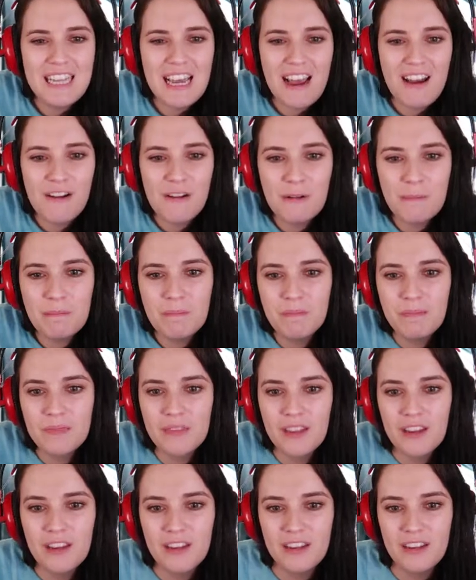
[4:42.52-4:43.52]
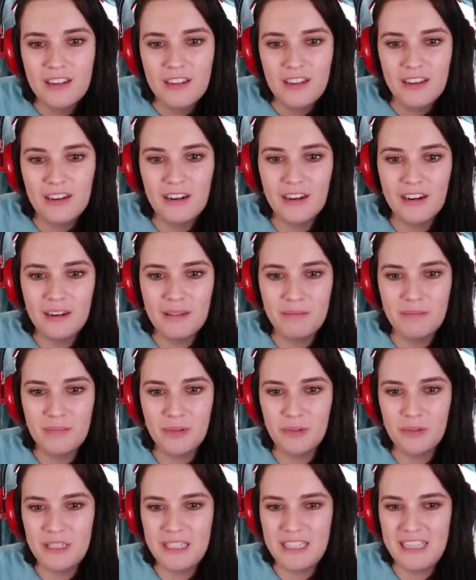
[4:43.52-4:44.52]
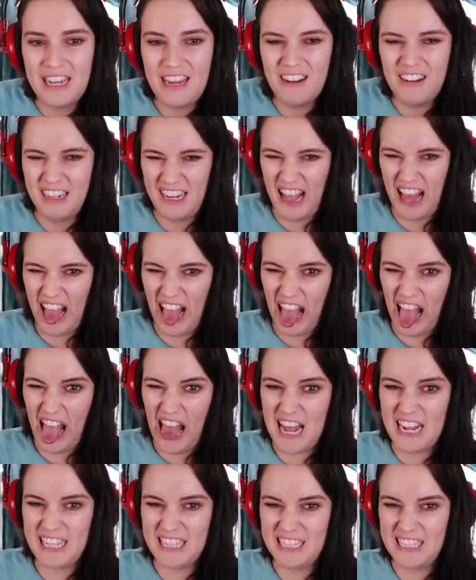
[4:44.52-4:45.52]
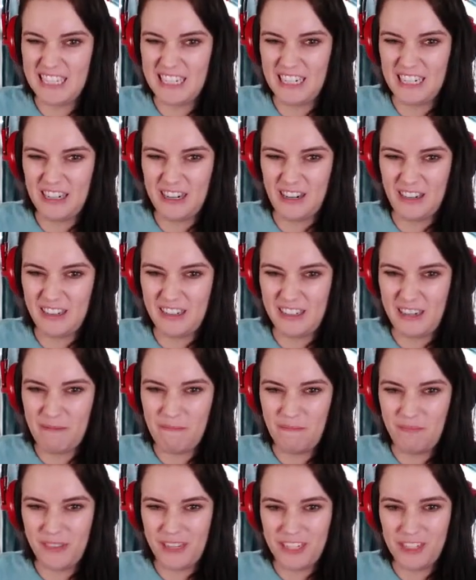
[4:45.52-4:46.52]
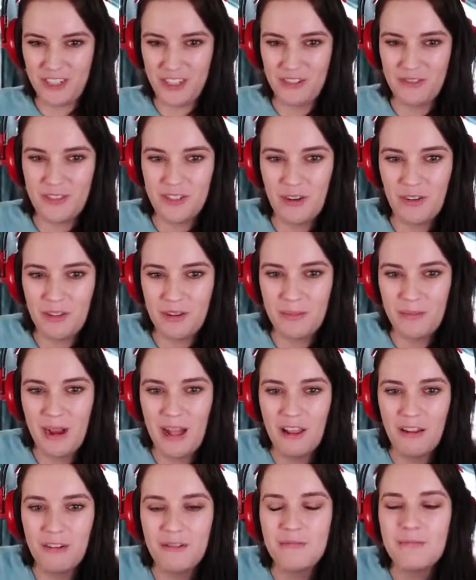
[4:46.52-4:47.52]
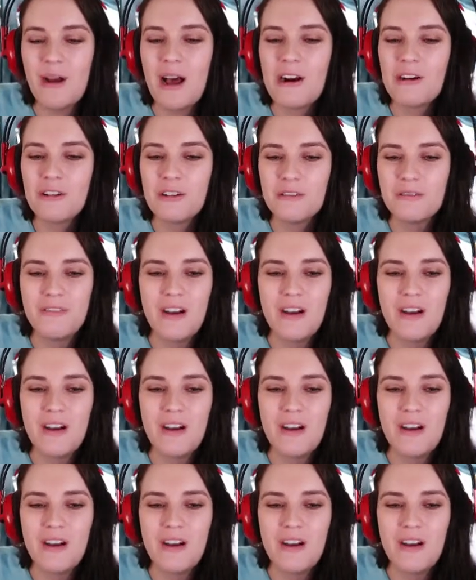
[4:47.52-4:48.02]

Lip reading: out. All right, pull teeth out. This is gonna hurt. Yep, I should have stolen a bottle of